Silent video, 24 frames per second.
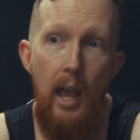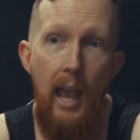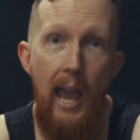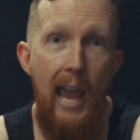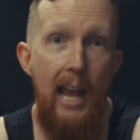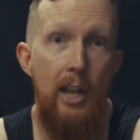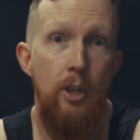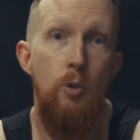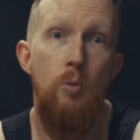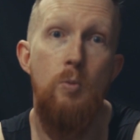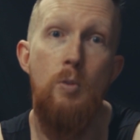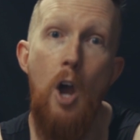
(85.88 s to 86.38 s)

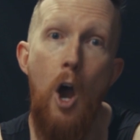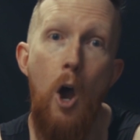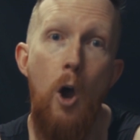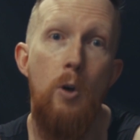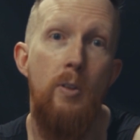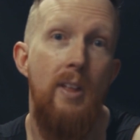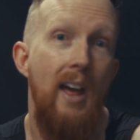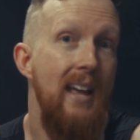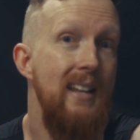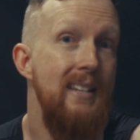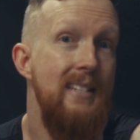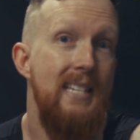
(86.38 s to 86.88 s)
and you know
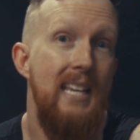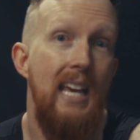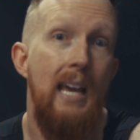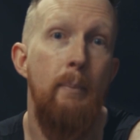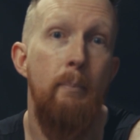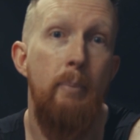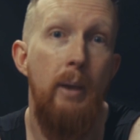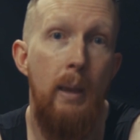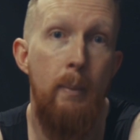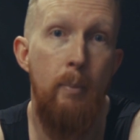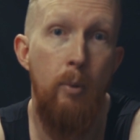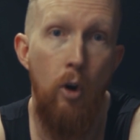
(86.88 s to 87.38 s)
that
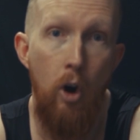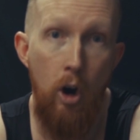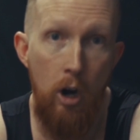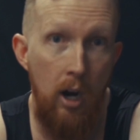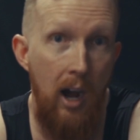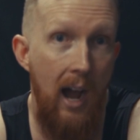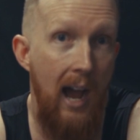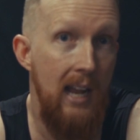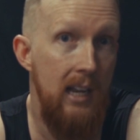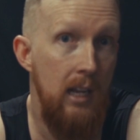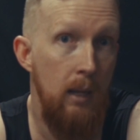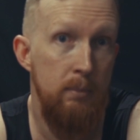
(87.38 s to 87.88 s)
10 people are
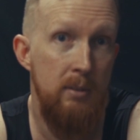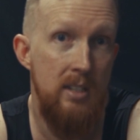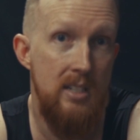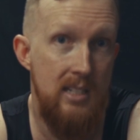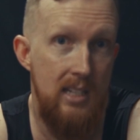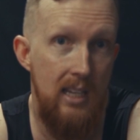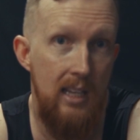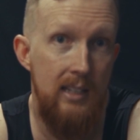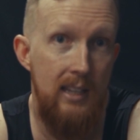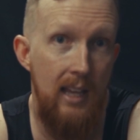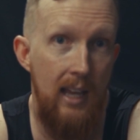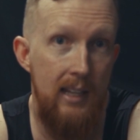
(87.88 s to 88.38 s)
lined up to
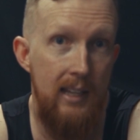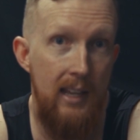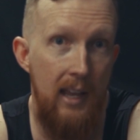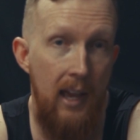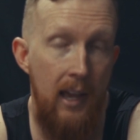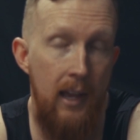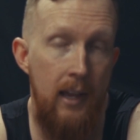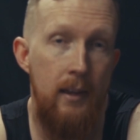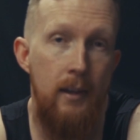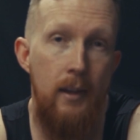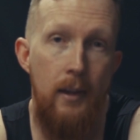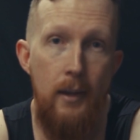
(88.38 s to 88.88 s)
see it that
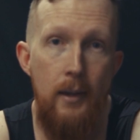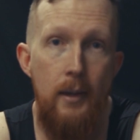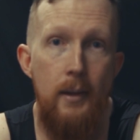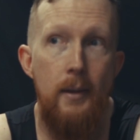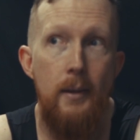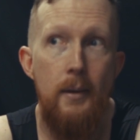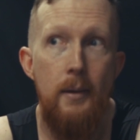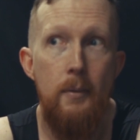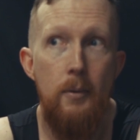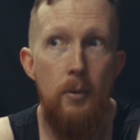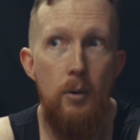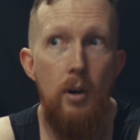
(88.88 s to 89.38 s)
day,
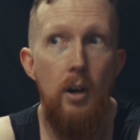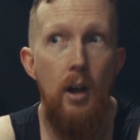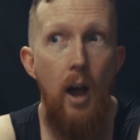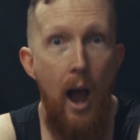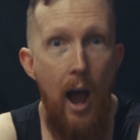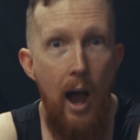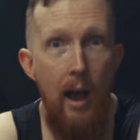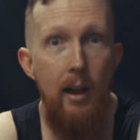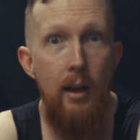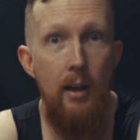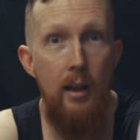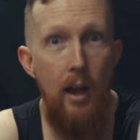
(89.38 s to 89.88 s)

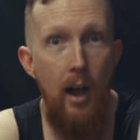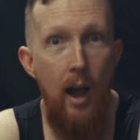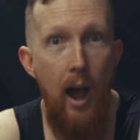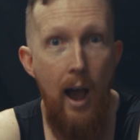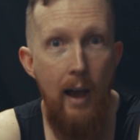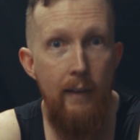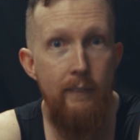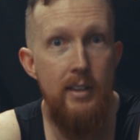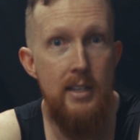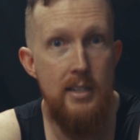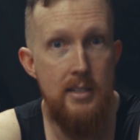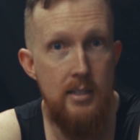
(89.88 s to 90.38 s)

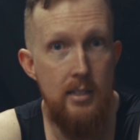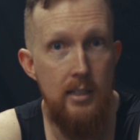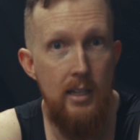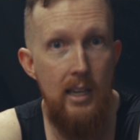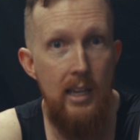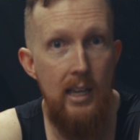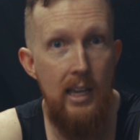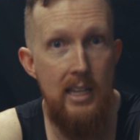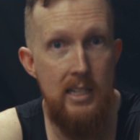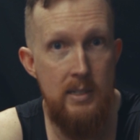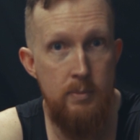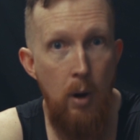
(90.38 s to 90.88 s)

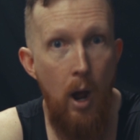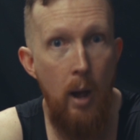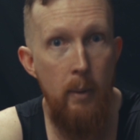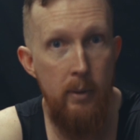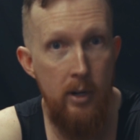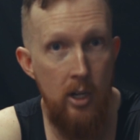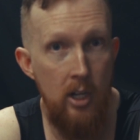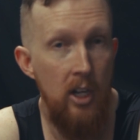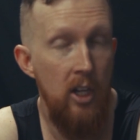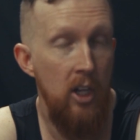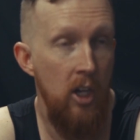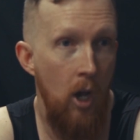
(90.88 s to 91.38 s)
obviously it's
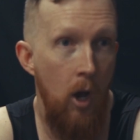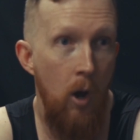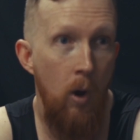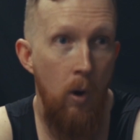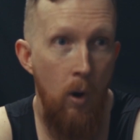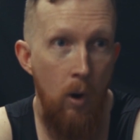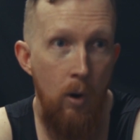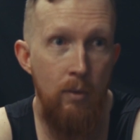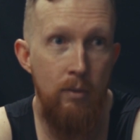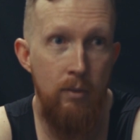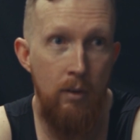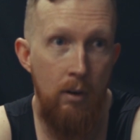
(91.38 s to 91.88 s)
probably going to go
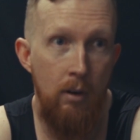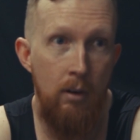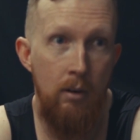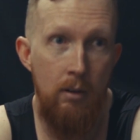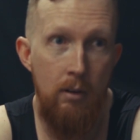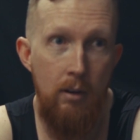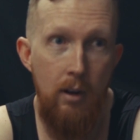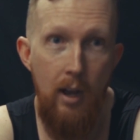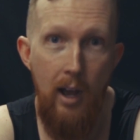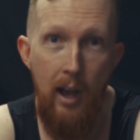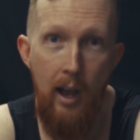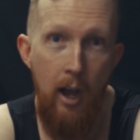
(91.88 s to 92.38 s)
over
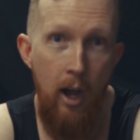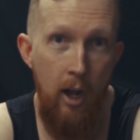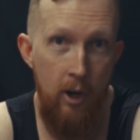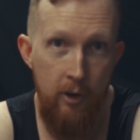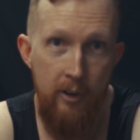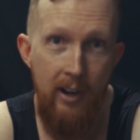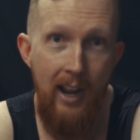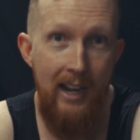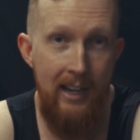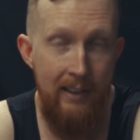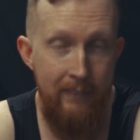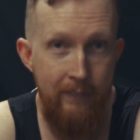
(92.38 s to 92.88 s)

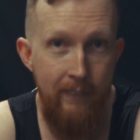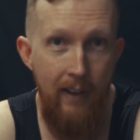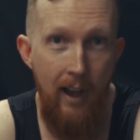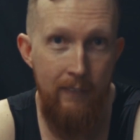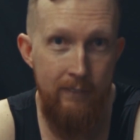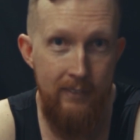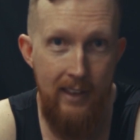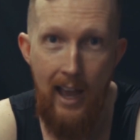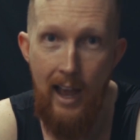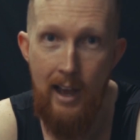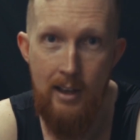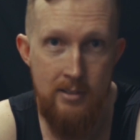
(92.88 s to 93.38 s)

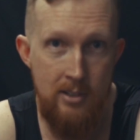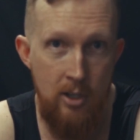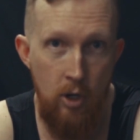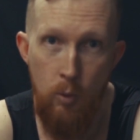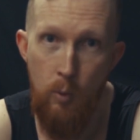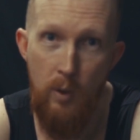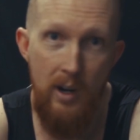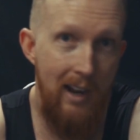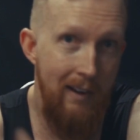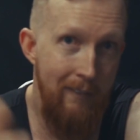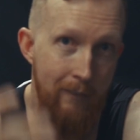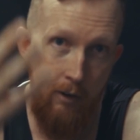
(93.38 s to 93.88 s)
$185,000 or
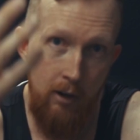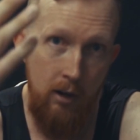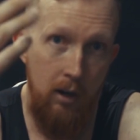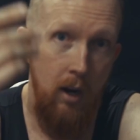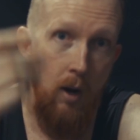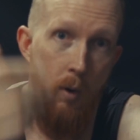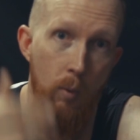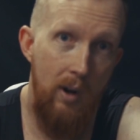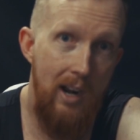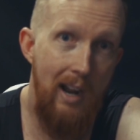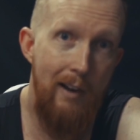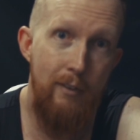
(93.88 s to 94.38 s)

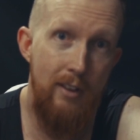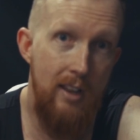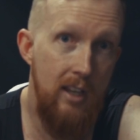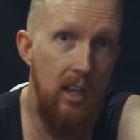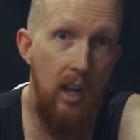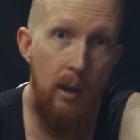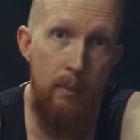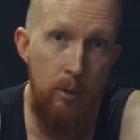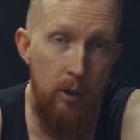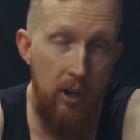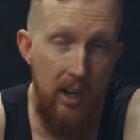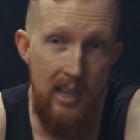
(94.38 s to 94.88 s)
whatever the
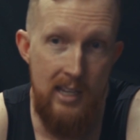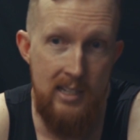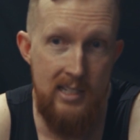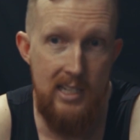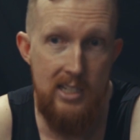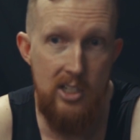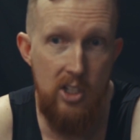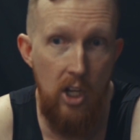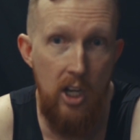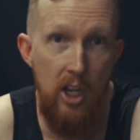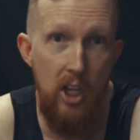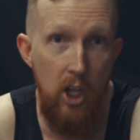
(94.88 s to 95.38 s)
number is.
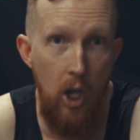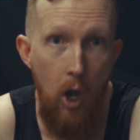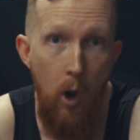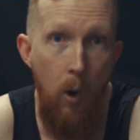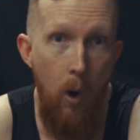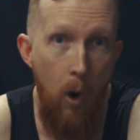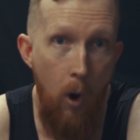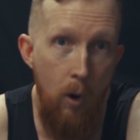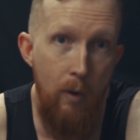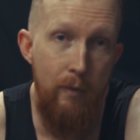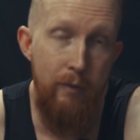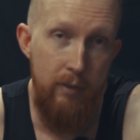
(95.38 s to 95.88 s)
It's going to go
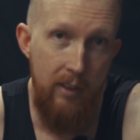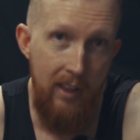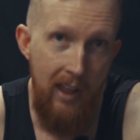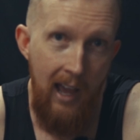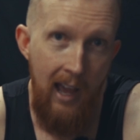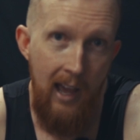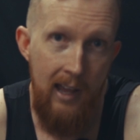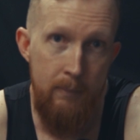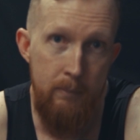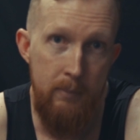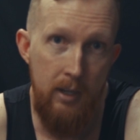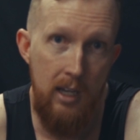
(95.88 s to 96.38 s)
over
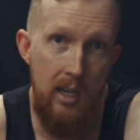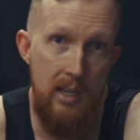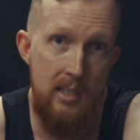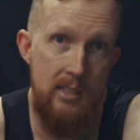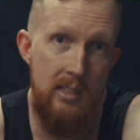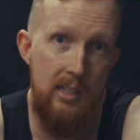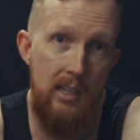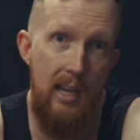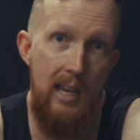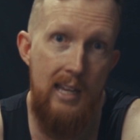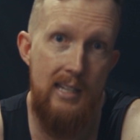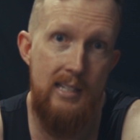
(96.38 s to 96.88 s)
that
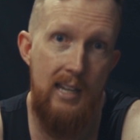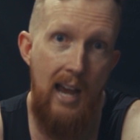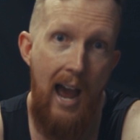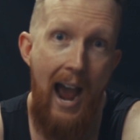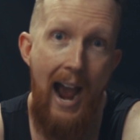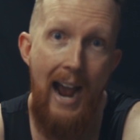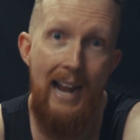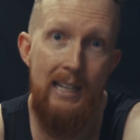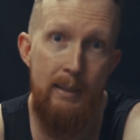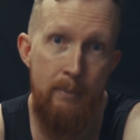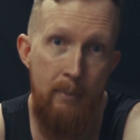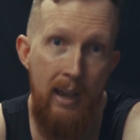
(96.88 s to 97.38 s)
because it's a
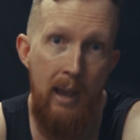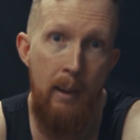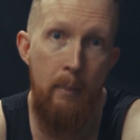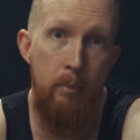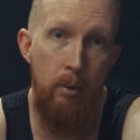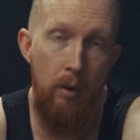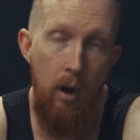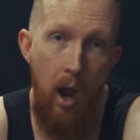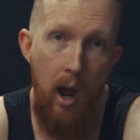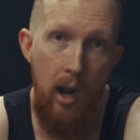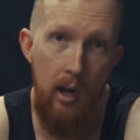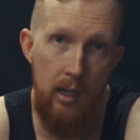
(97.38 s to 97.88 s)
high demand
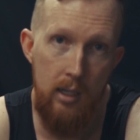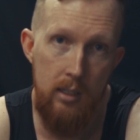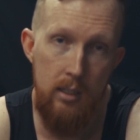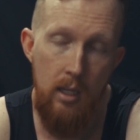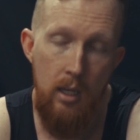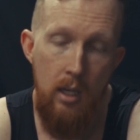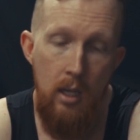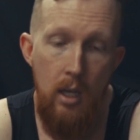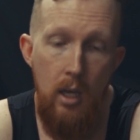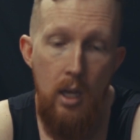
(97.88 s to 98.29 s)
product.